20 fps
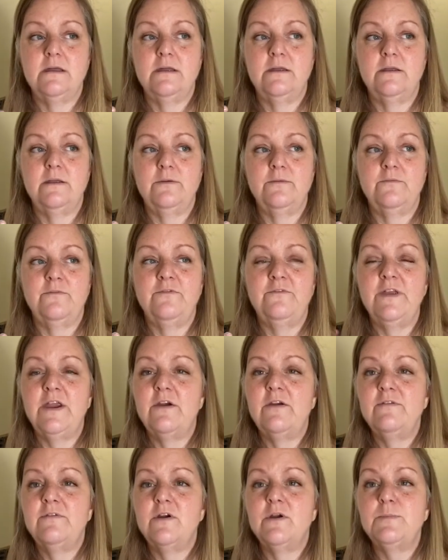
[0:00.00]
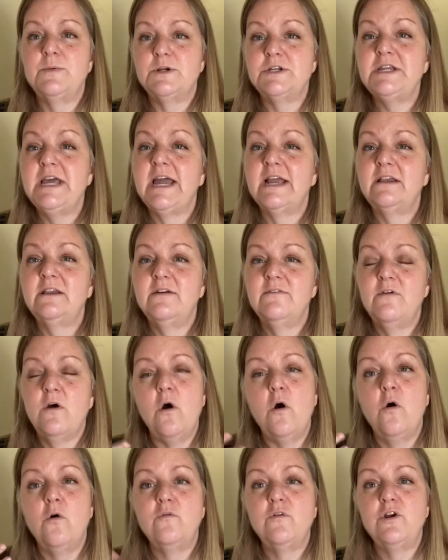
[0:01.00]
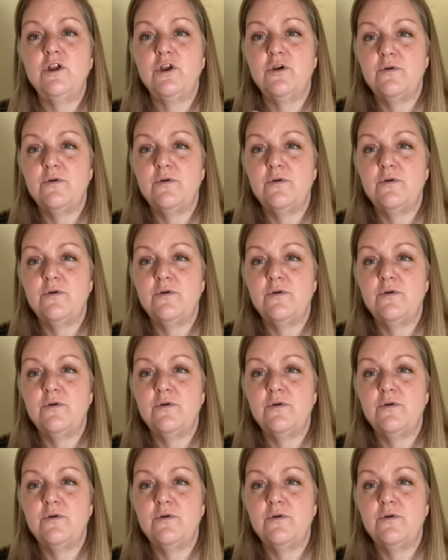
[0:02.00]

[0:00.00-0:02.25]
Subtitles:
very, very protective over your